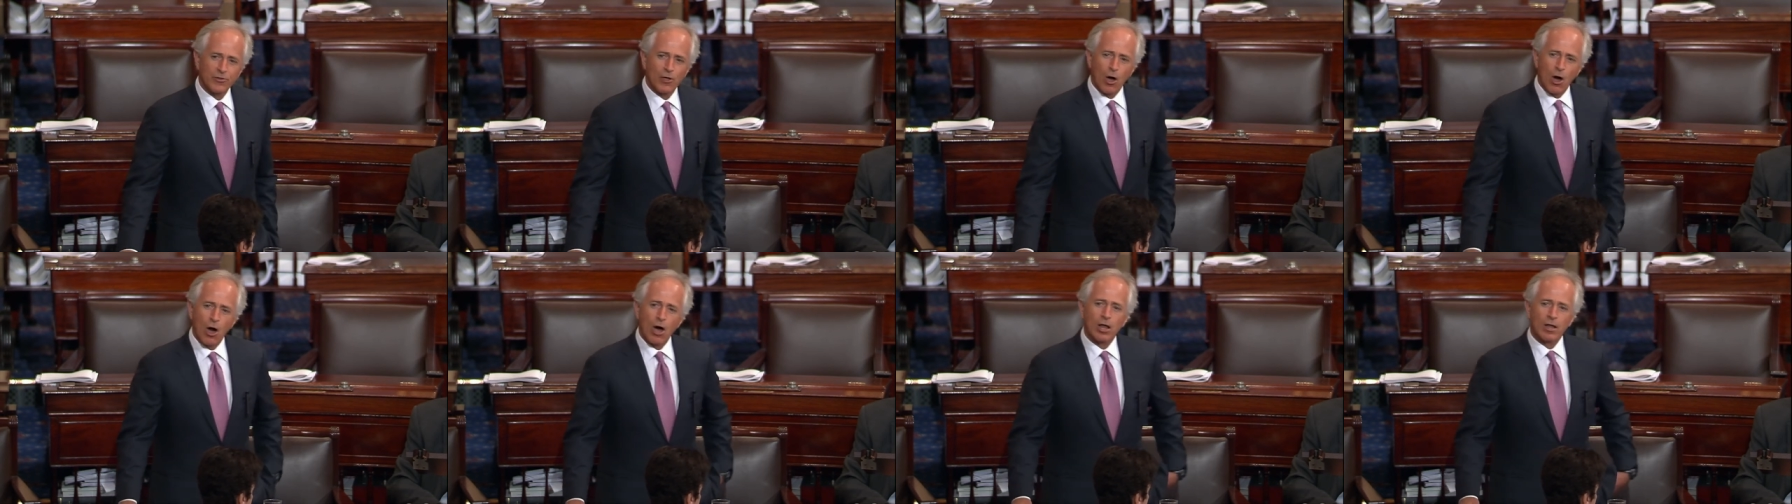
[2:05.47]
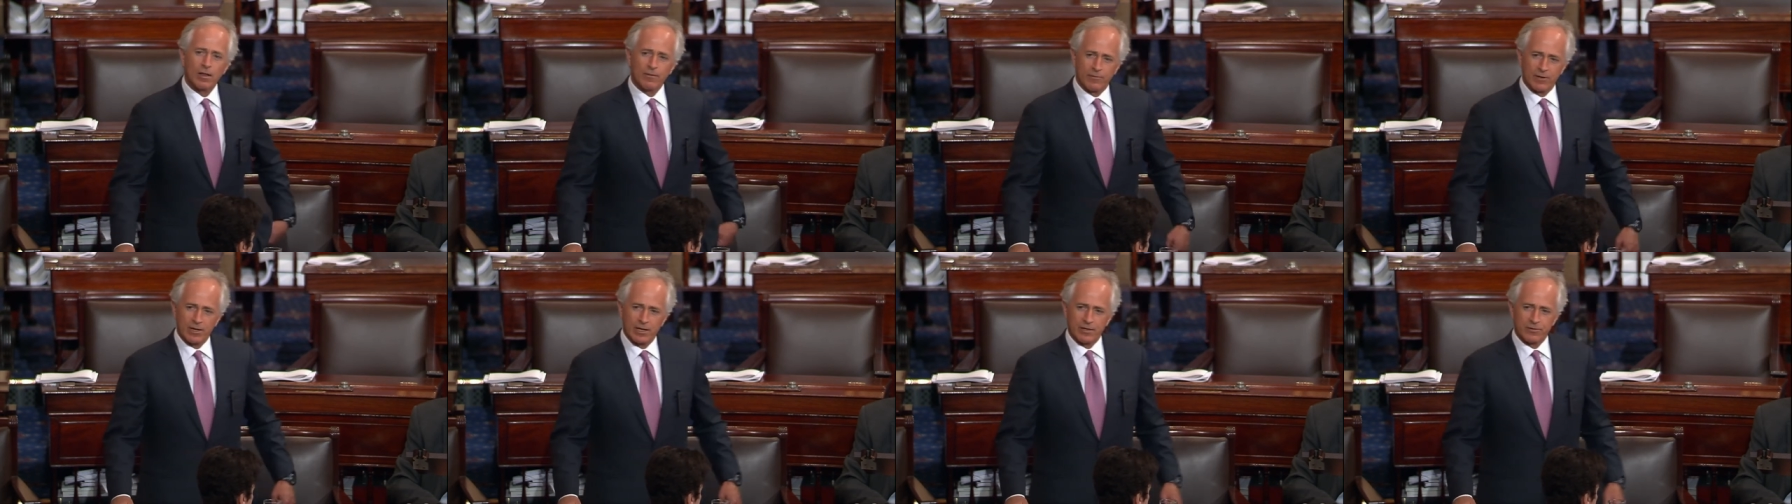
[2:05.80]
all
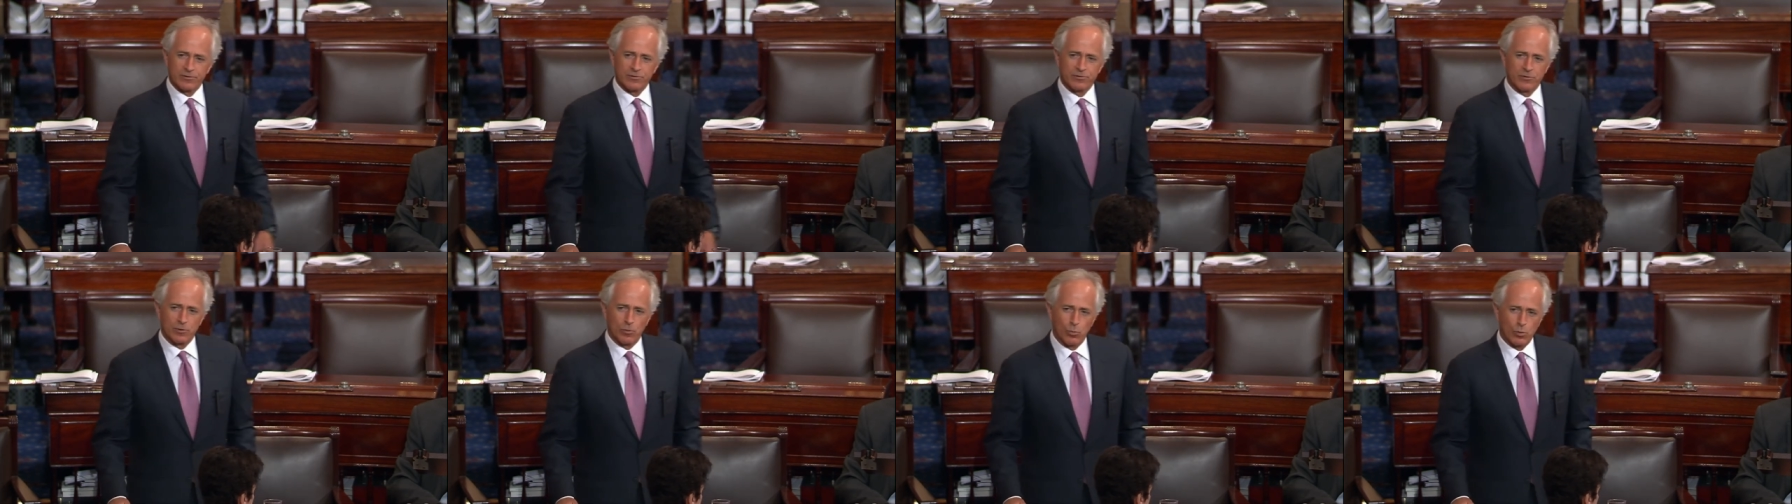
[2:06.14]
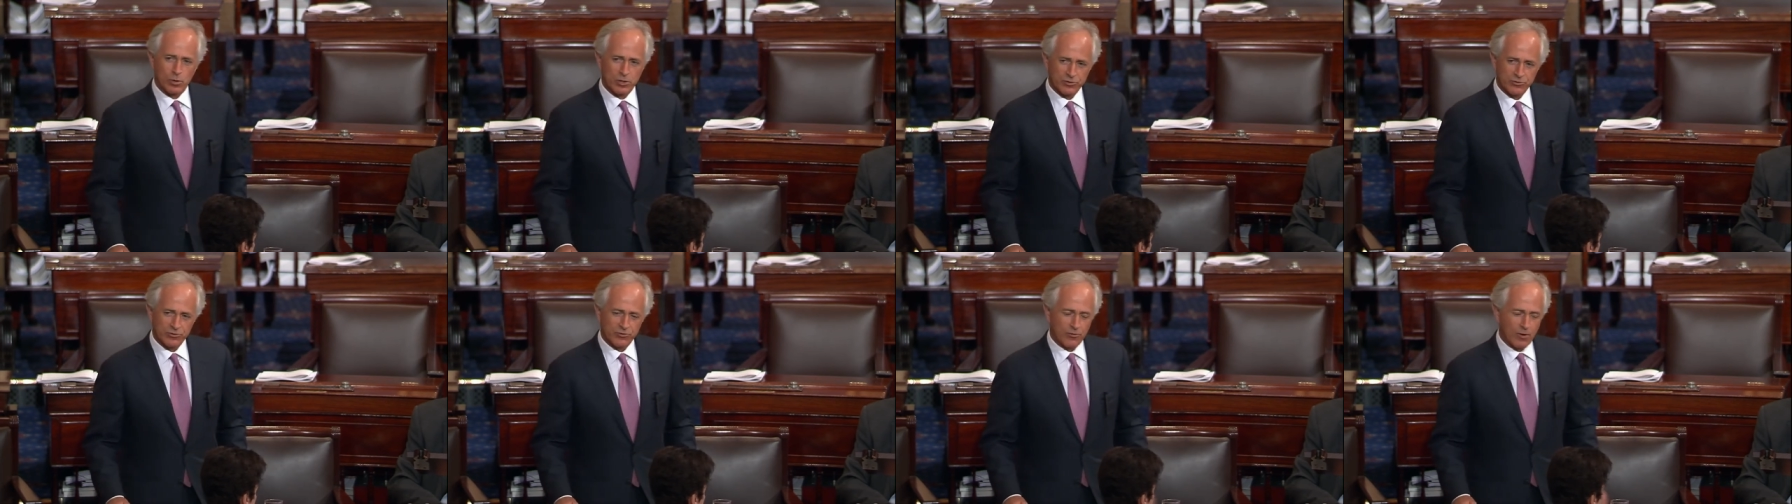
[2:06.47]
of us to
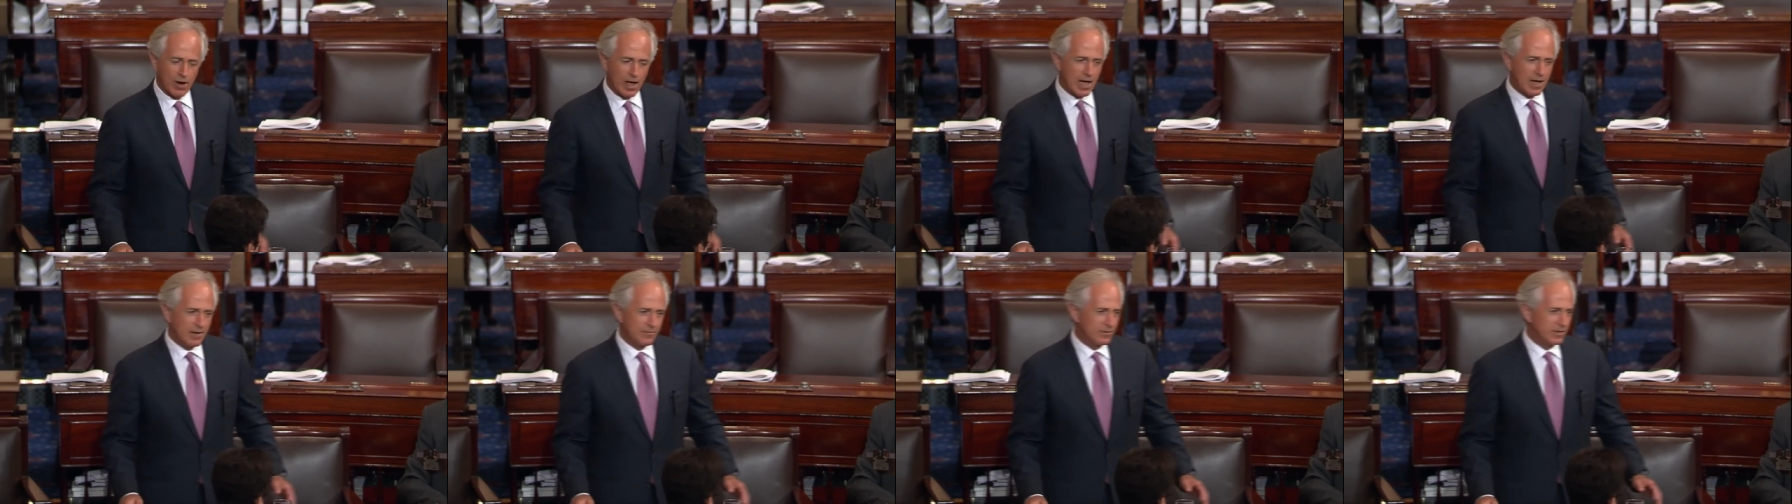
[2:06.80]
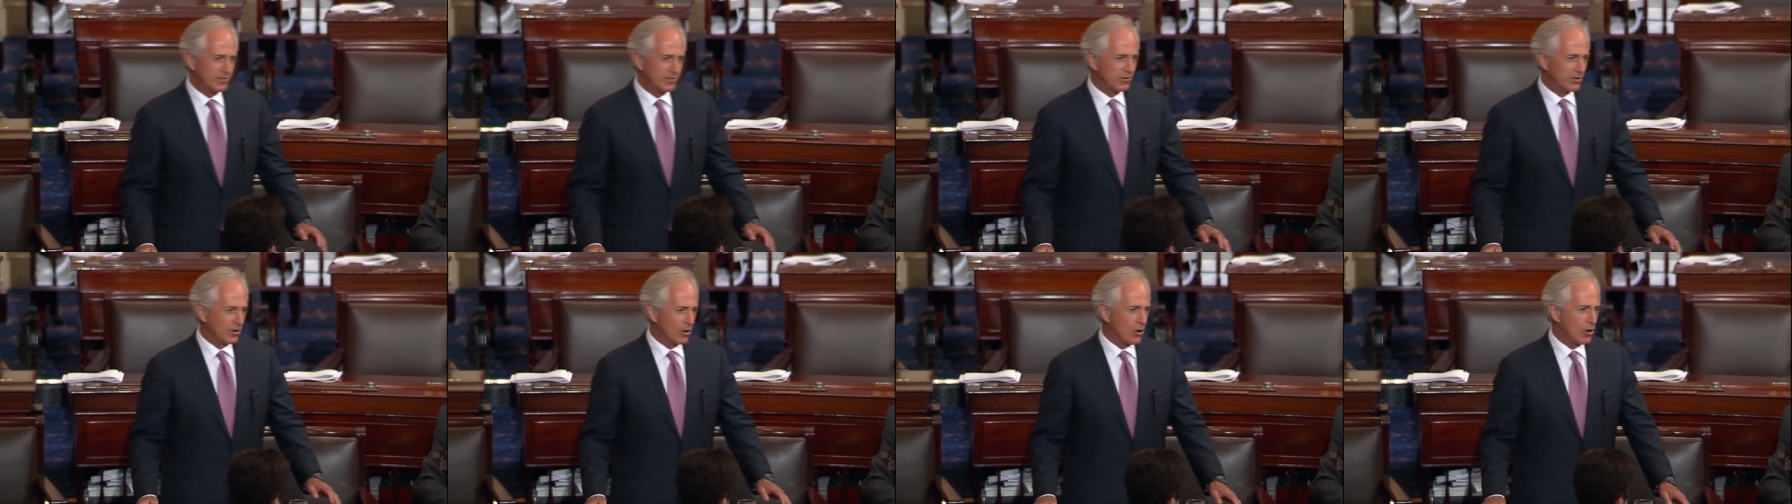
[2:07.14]
want to strive
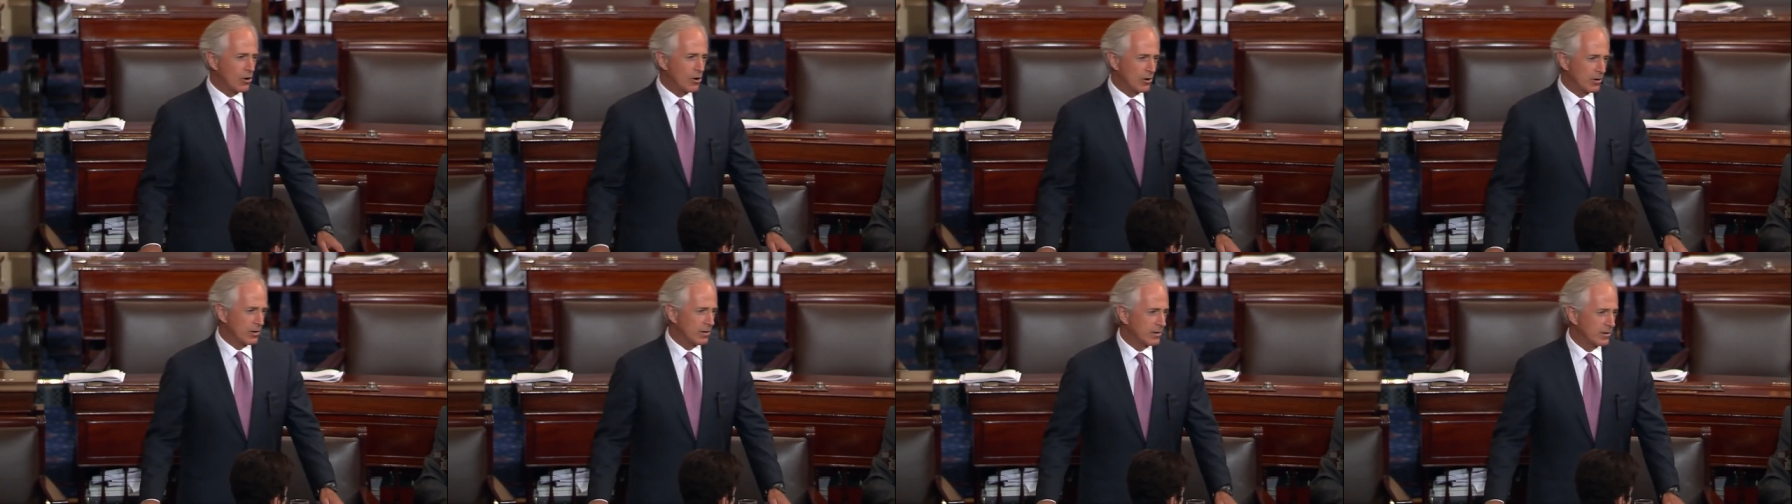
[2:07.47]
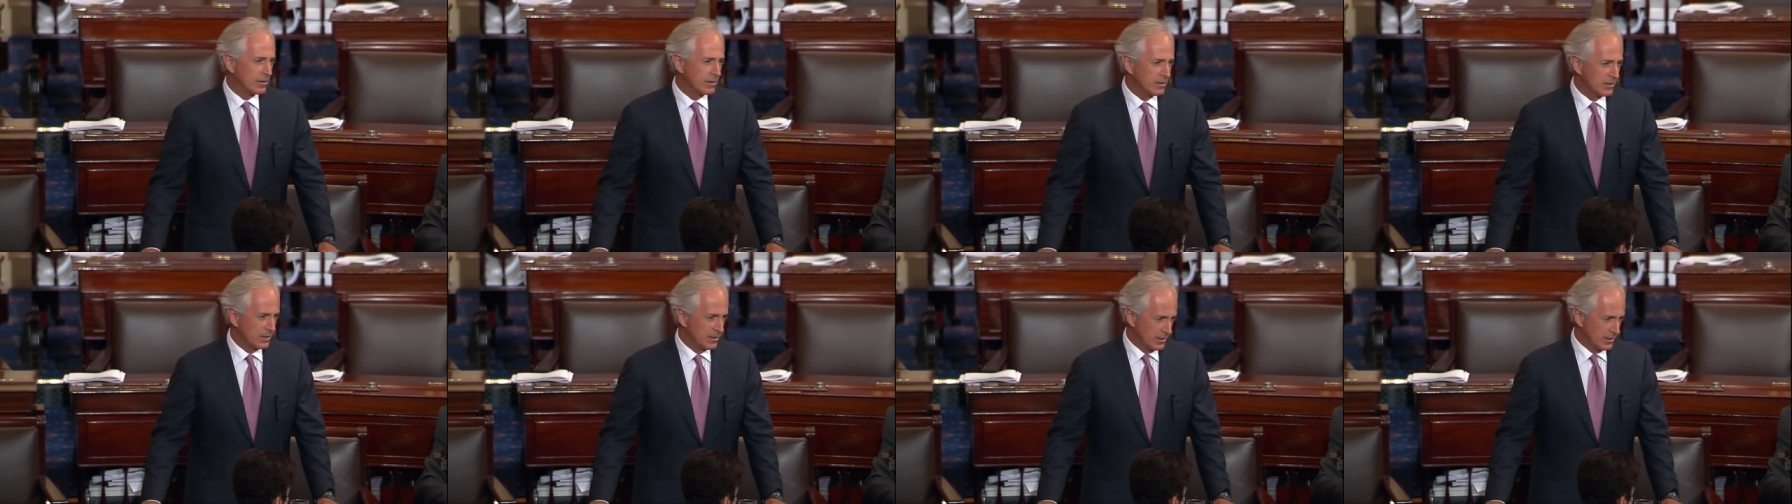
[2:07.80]
even harder